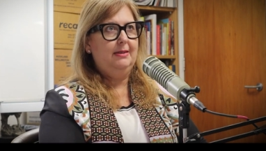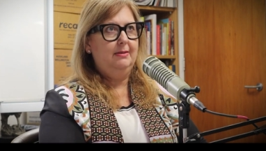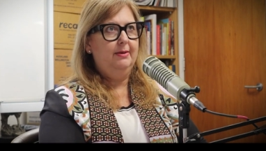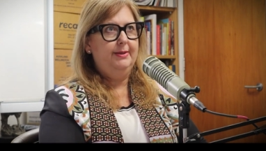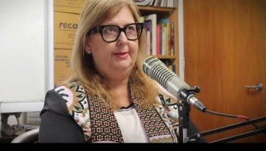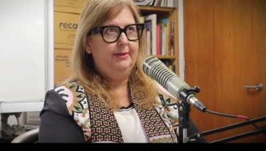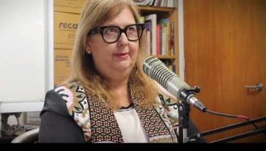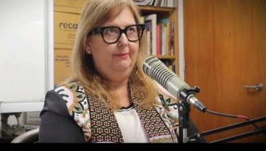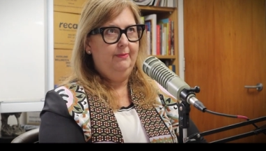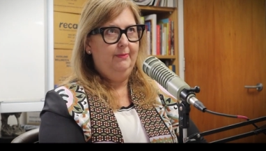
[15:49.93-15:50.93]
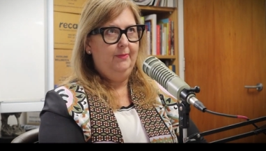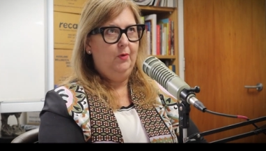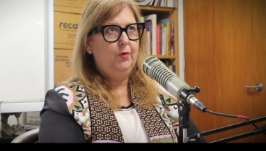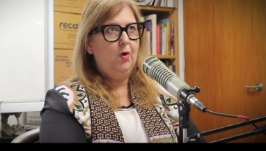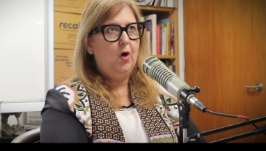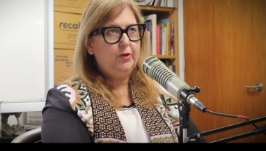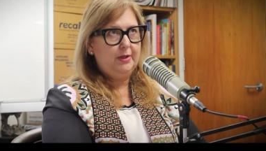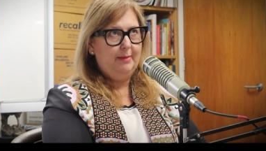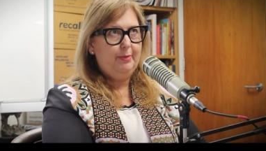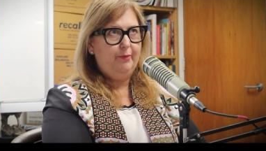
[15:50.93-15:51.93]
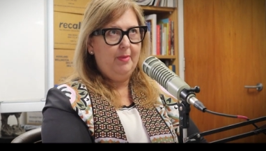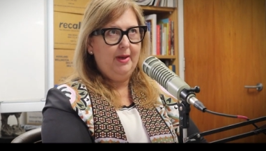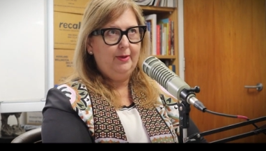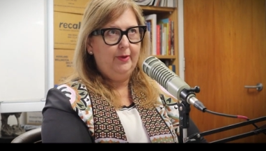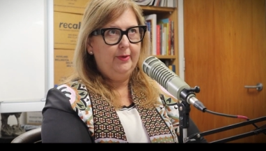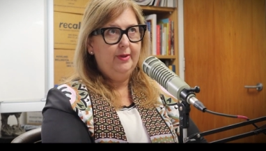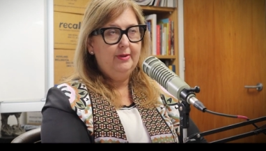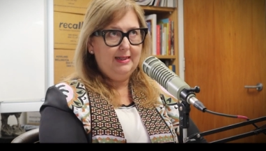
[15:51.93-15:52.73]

at night or your hot cup of Milo.